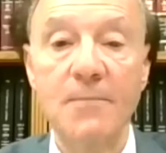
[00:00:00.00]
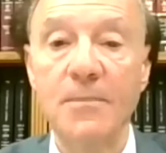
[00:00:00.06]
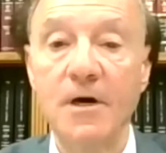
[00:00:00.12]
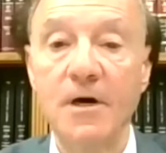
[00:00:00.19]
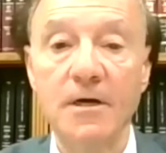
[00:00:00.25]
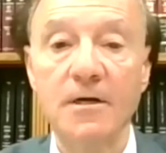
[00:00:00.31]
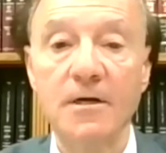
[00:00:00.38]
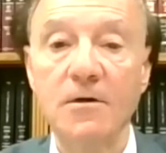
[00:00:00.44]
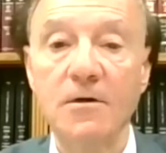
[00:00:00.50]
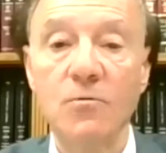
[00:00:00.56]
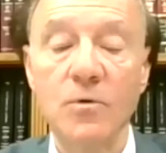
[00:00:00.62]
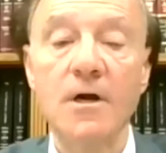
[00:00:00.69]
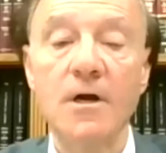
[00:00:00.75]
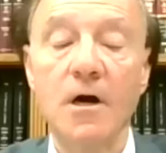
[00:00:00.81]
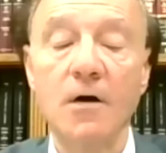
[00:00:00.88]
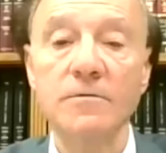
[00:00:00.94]
but we
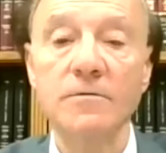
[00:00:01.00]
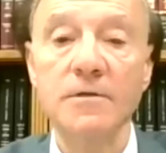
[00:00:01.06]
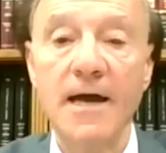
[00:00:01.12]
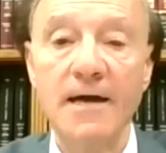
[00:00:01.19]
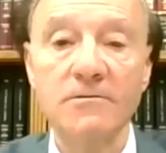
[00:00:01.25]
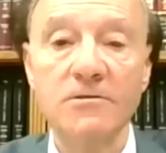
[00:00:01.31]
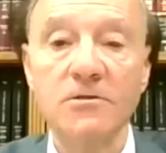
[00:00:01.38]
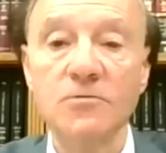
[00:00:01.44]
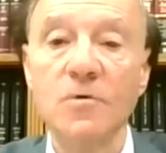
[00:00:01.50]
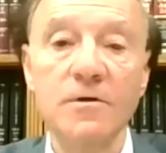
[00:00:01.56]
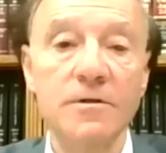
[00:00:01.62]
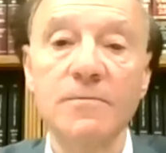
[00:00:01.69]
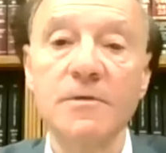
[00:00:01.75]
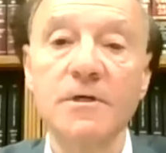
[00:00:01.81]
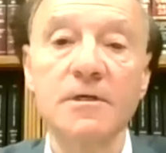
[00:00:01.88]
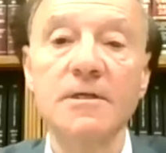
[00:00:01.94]
don't. The house is worth $1
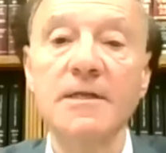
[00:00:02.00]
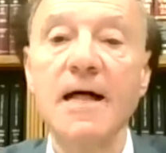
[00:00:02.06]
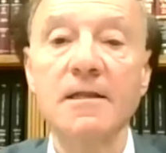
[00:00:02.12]
million.